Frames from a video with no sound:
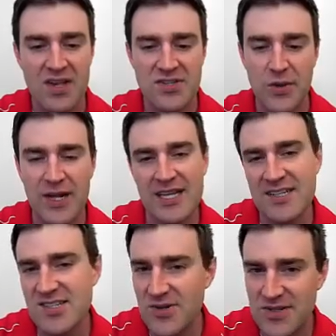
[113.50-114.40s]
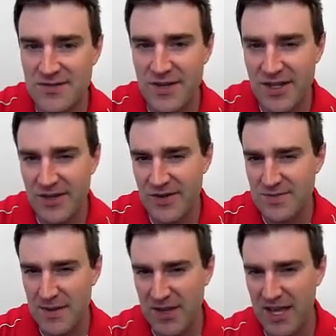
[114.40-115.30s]
So what I'd like to do in this video is
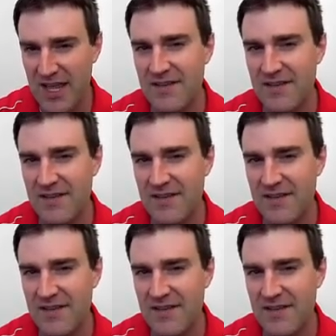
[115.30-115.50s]
maybe kind of